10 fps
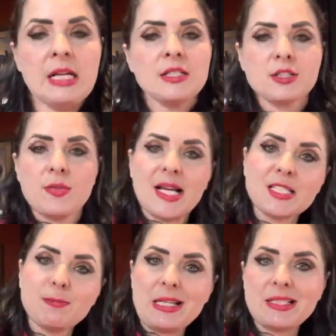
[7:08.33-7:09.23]
So that's
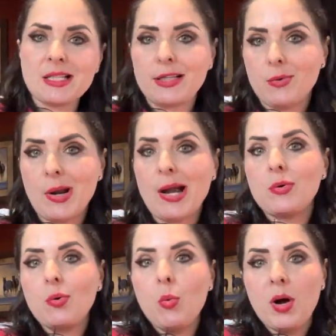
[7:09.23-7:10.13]
basically
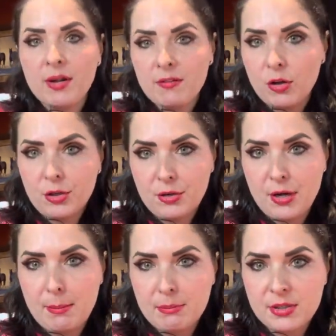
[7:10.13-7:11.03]
round one of all your
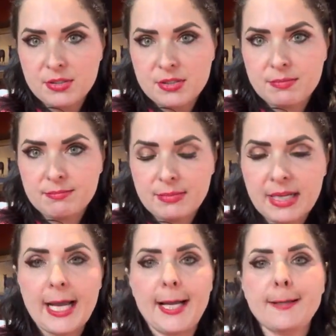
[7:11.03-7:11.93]
numbers,
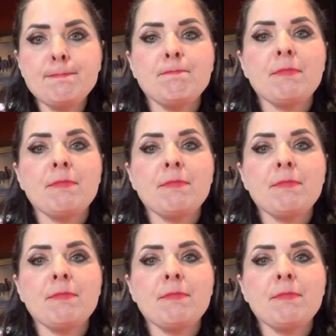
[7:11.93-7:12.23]
okay?